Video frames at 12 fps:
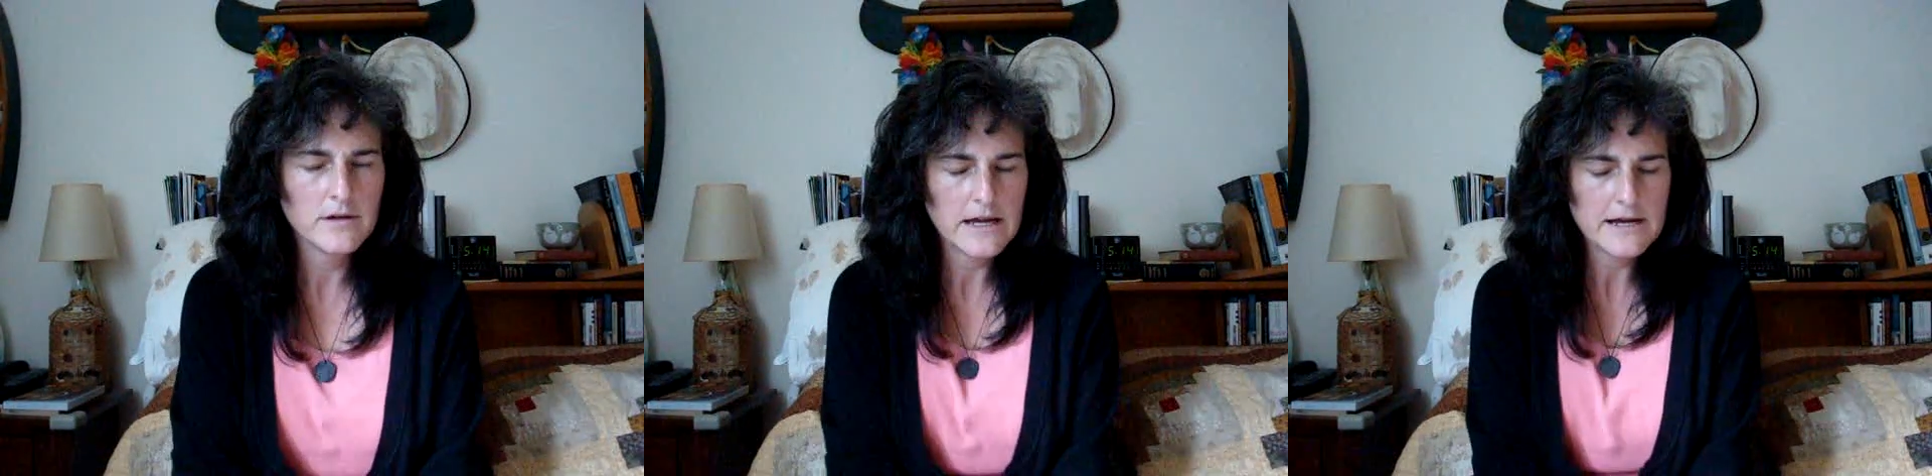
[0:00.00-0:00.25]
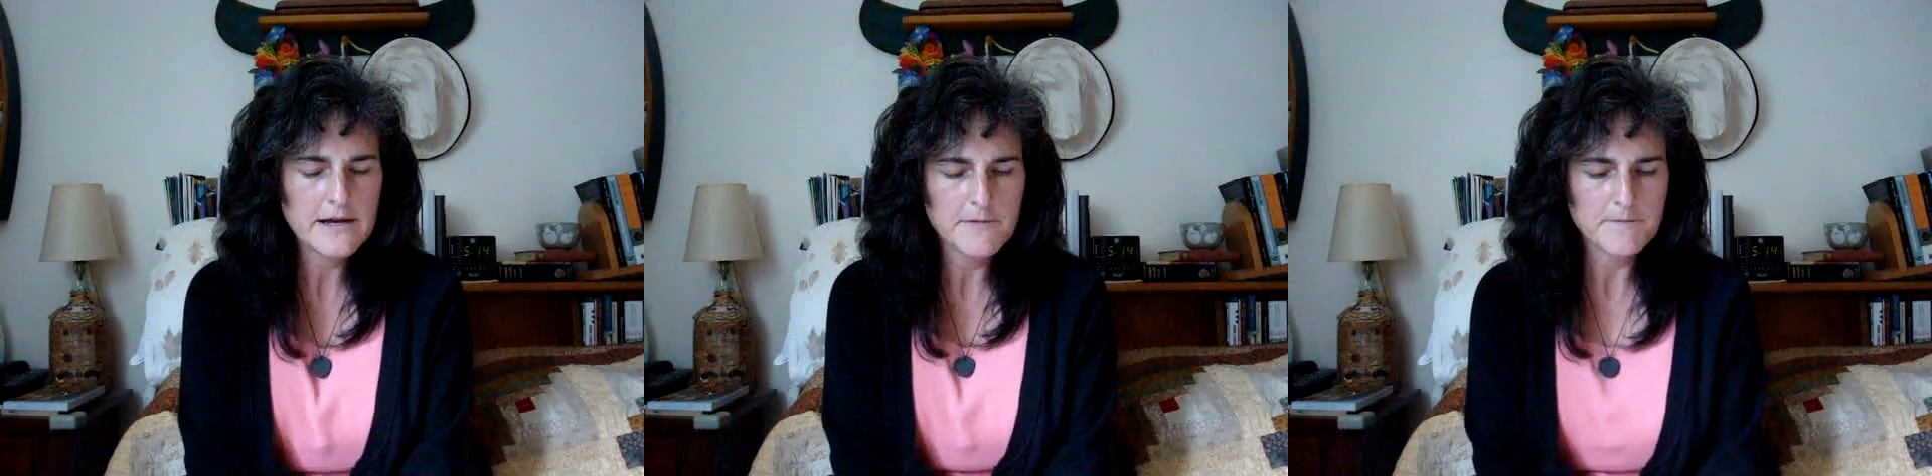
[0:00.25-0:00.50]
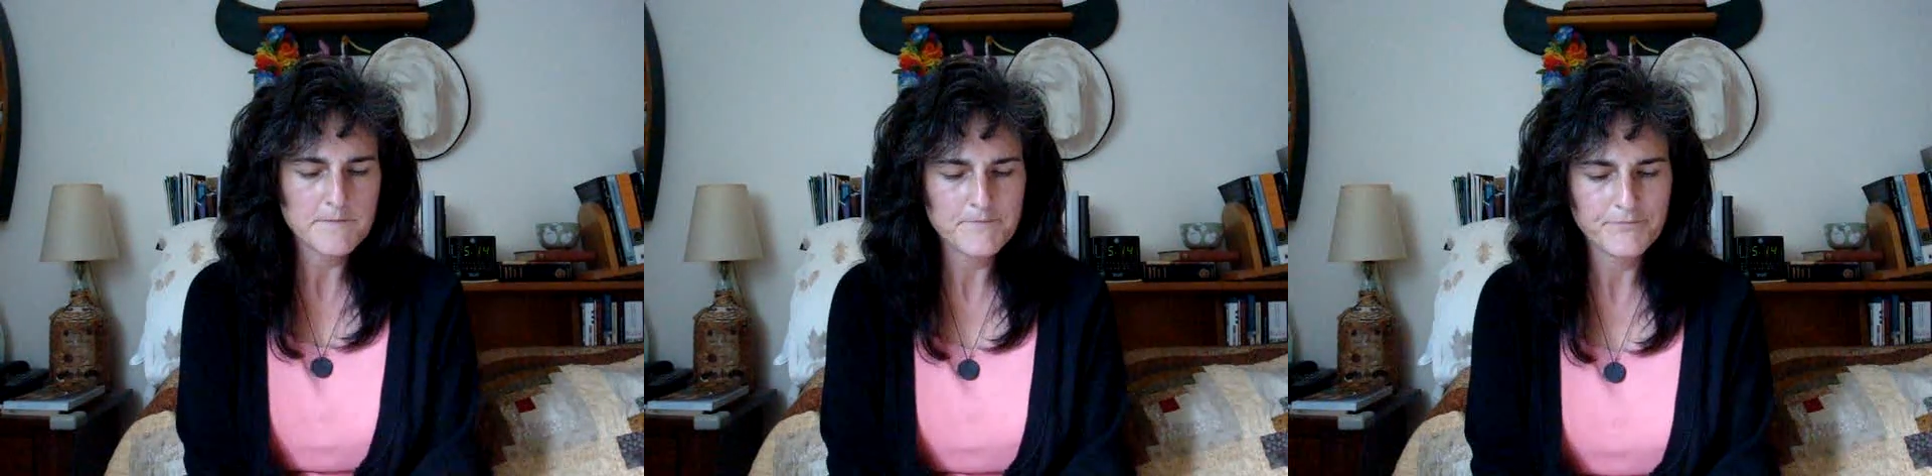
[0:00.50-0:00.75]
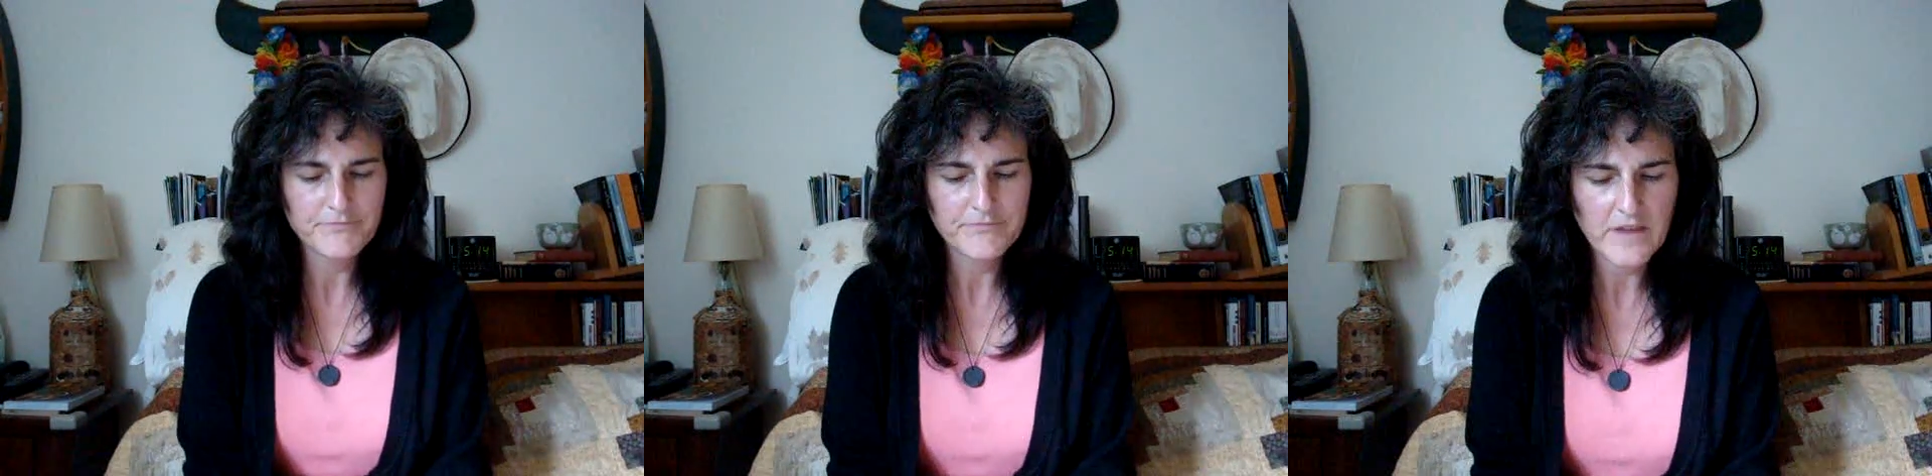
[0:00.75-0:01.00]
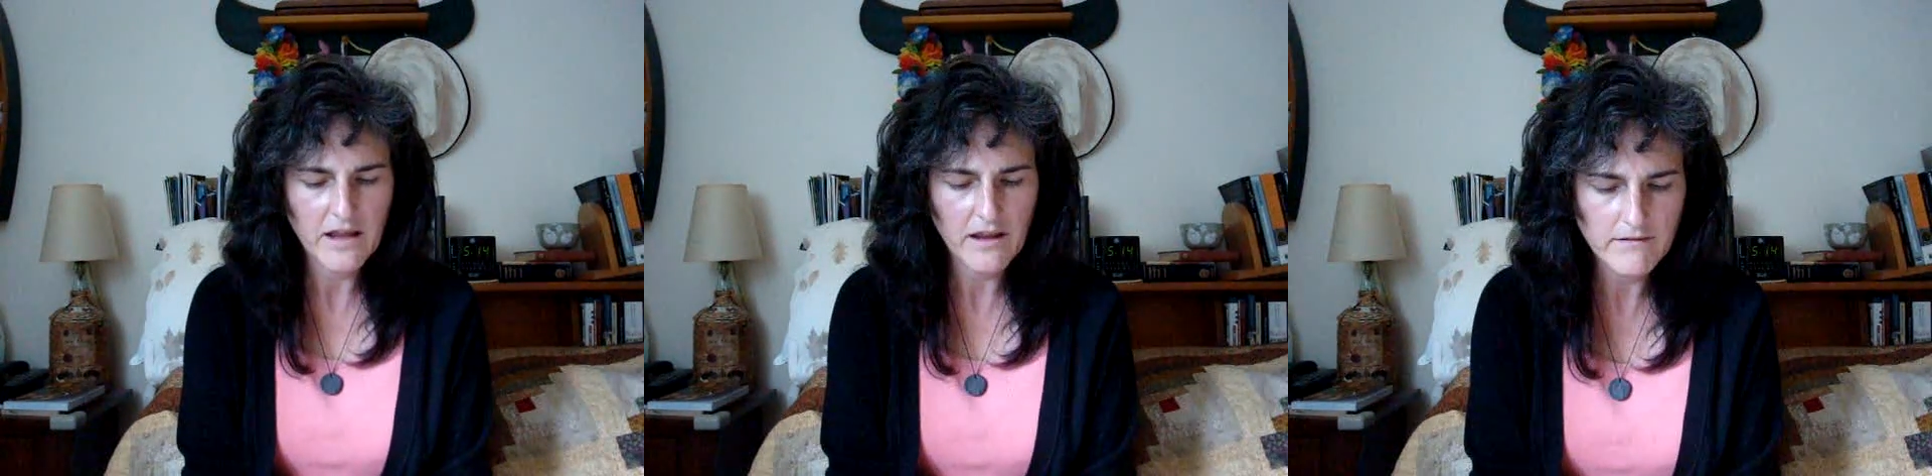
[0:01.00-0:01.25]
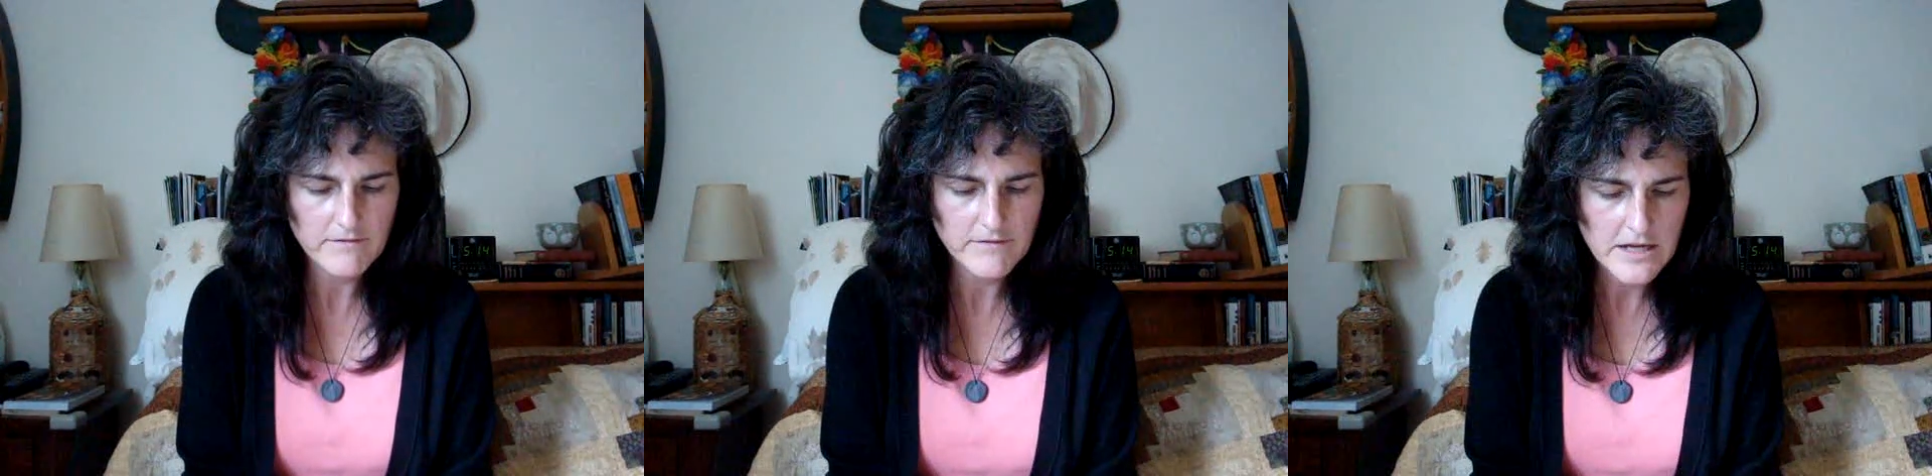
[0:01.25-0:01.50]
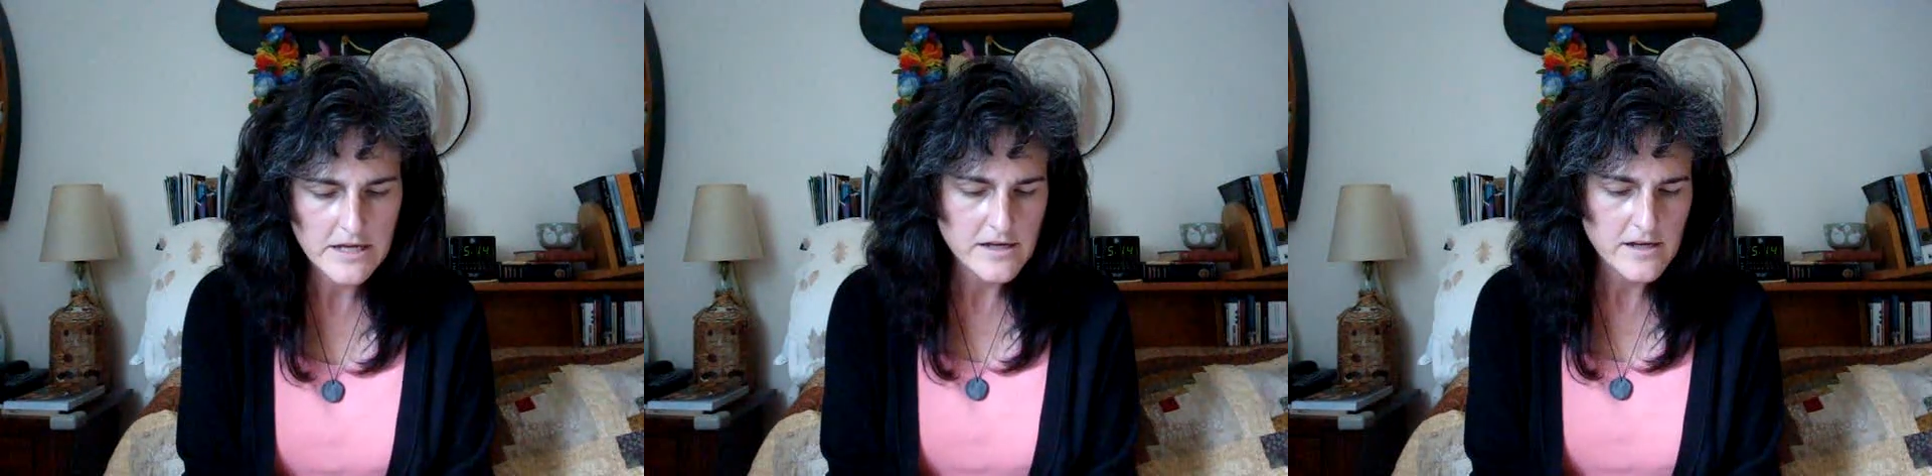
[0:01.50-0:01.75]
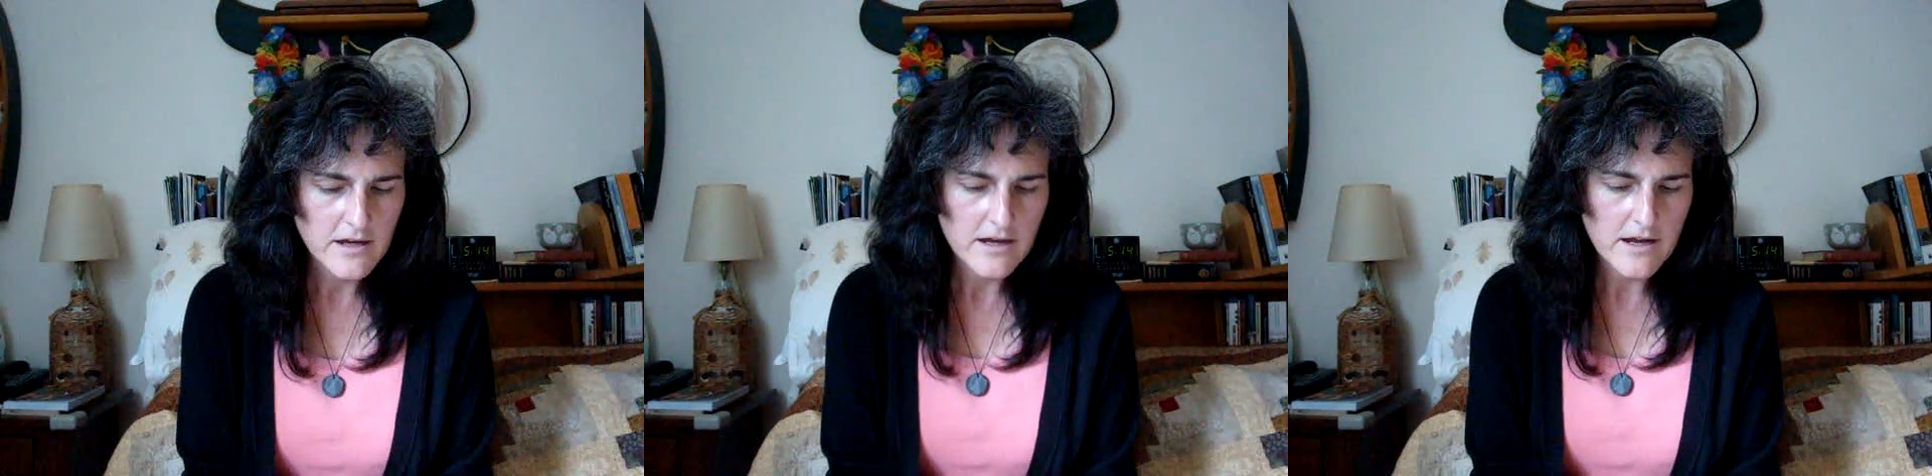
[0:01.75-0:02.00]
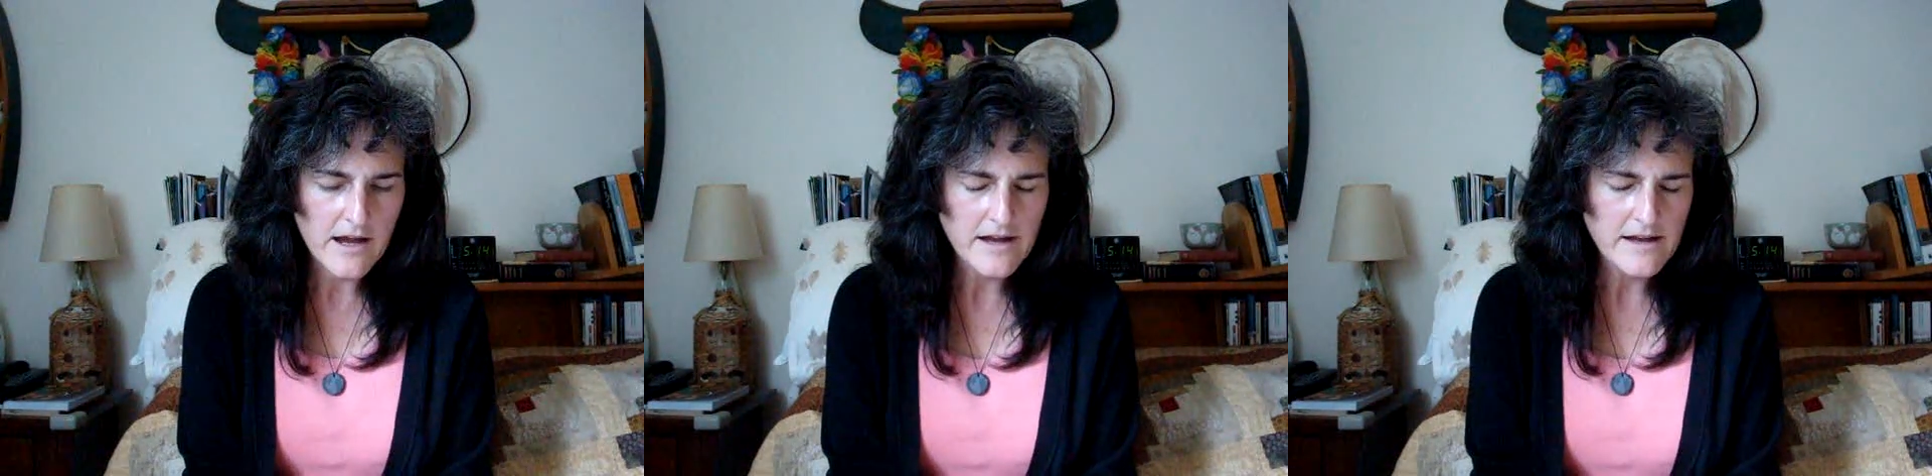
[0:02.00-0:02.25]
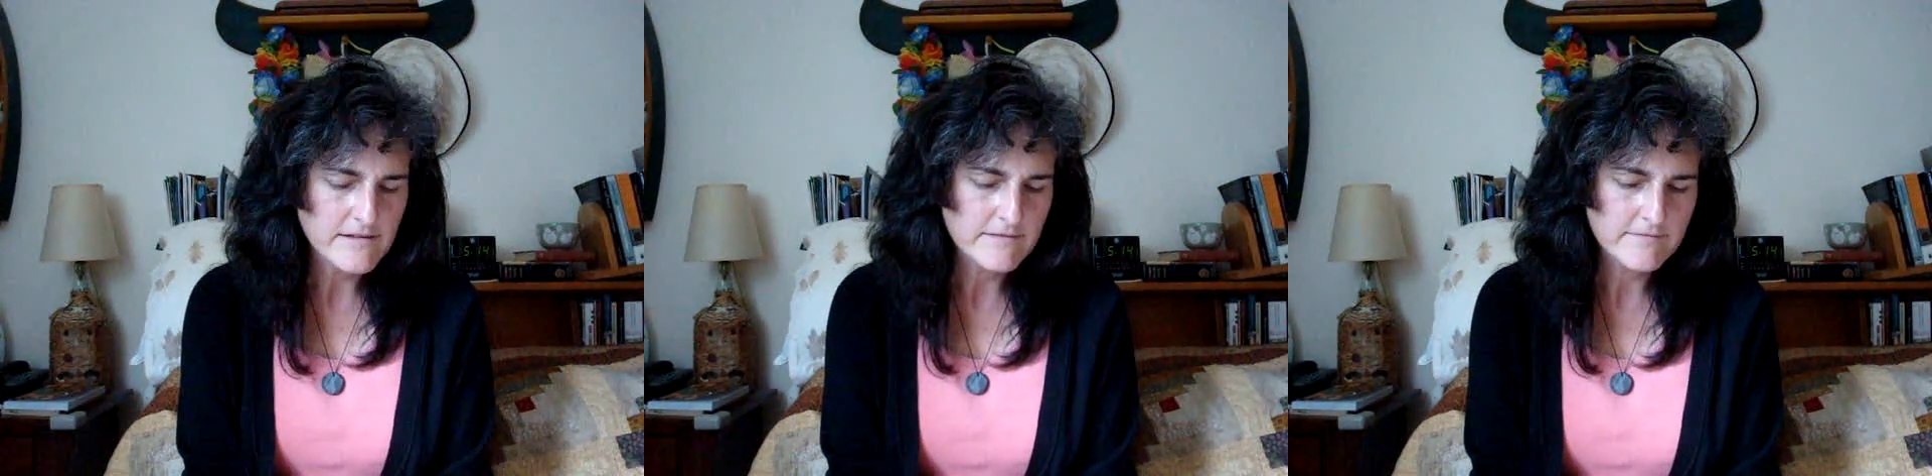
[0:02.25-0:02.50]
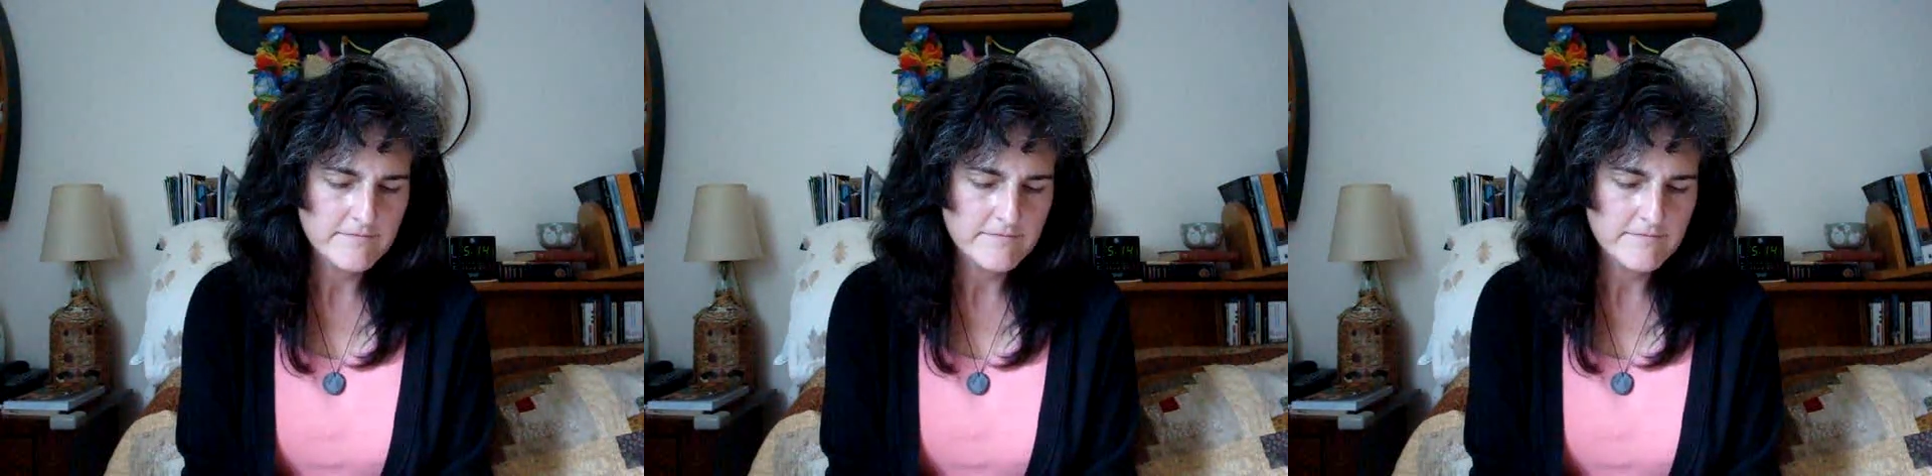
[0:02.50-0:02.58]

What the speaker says: and I